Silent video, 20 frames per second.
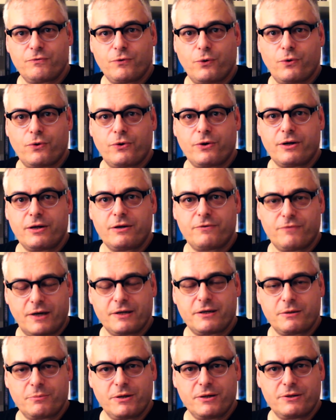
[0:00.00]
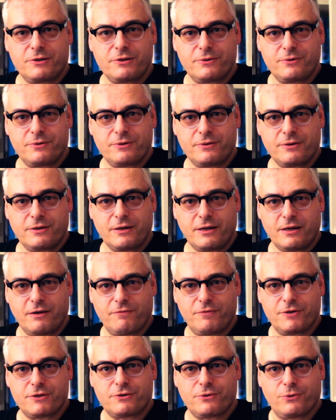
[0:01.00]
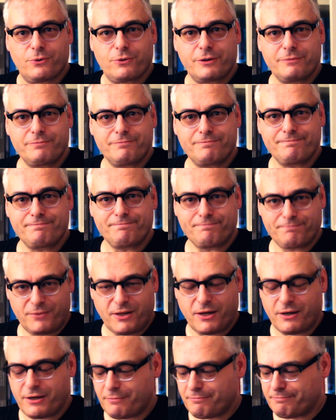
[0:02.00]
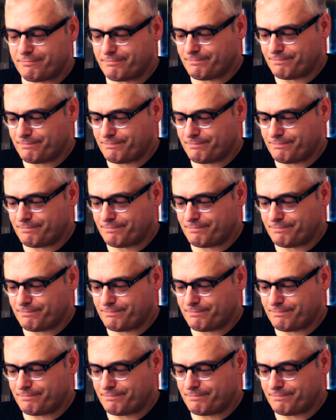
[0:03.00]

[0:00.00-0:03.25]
for inviting me to give this talk. Thank you.